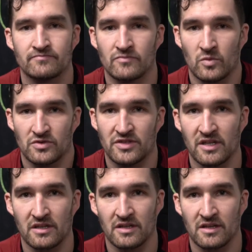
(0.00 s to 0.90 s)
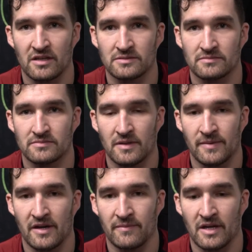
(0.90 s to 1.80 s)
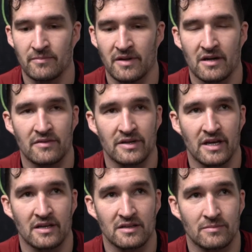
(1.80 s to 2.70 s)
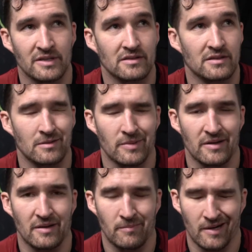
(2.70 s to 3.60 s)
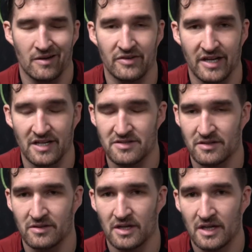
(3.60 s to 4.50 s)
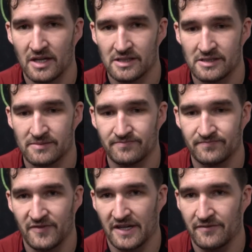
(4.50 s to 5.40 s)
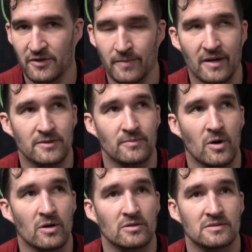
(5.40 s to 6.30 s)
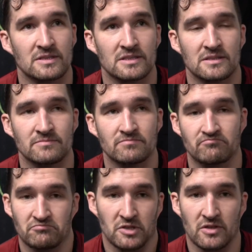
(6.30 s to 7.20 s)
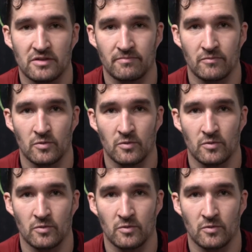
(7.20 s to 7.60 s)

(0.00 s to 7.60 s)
We'll see. I mean, I'm getting better every day, a little bit better every day. So if I can feel better tomorrow, you know,